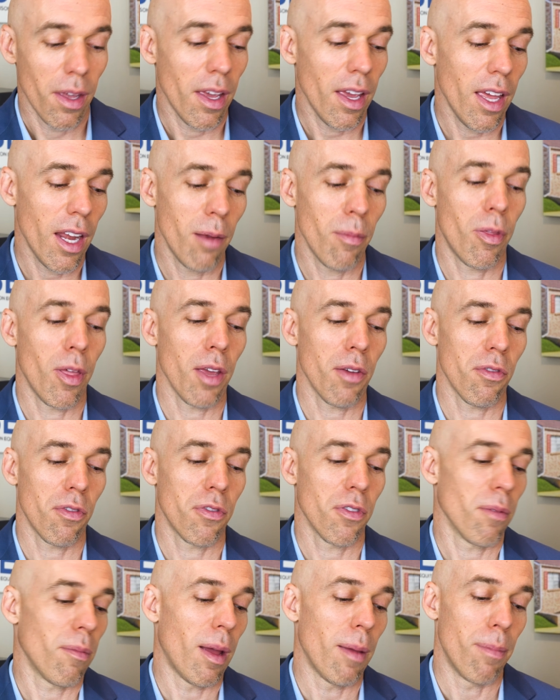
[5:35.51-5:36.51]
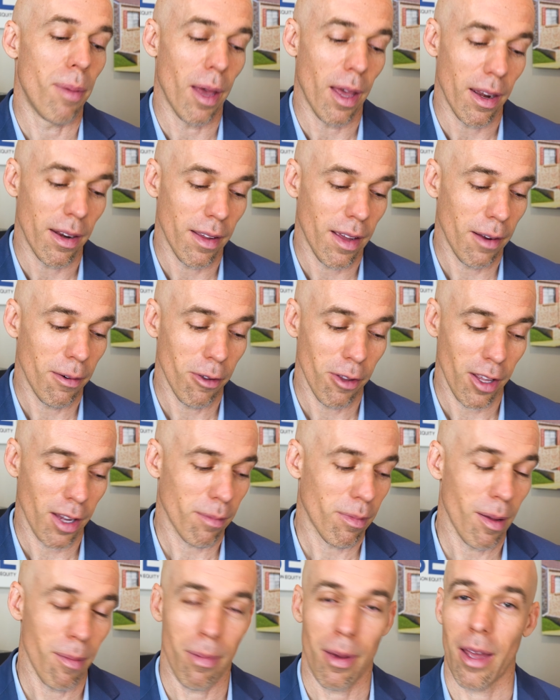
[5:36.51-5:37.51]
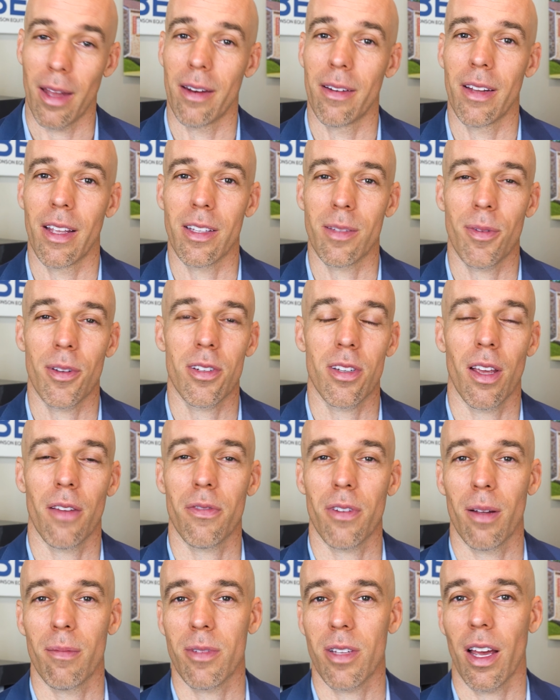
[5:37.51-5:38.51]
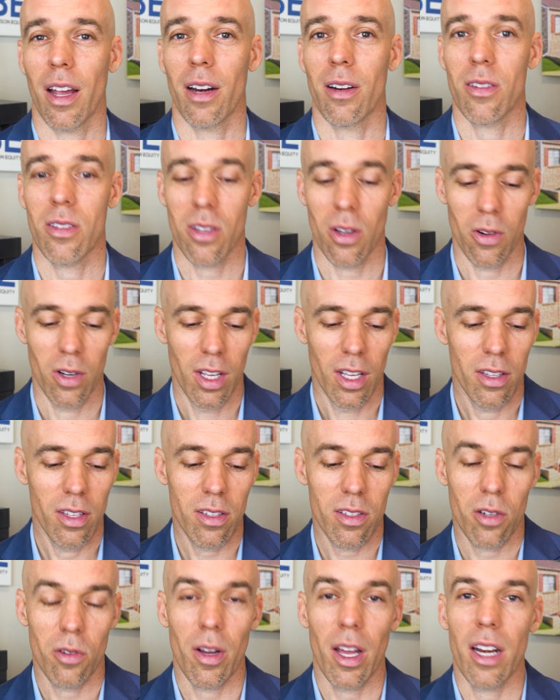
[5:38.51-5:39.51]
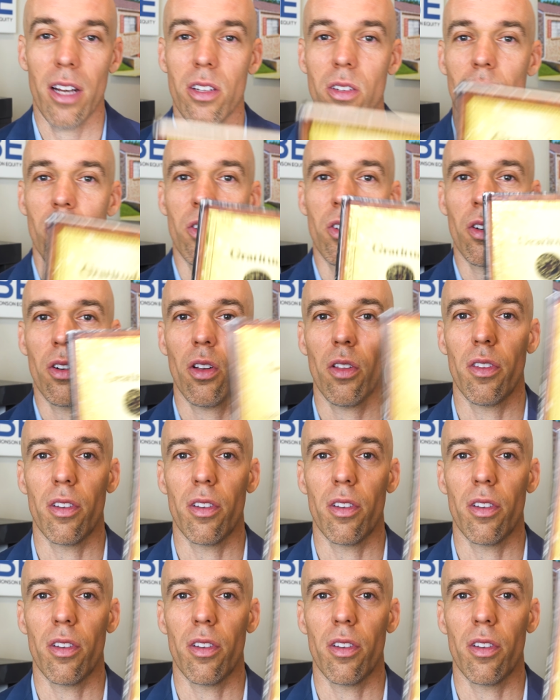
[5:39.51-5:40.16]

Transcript: And I'm thankful for my bed. I really like my bed, especially after I'm tired. So this is a gratitude journal.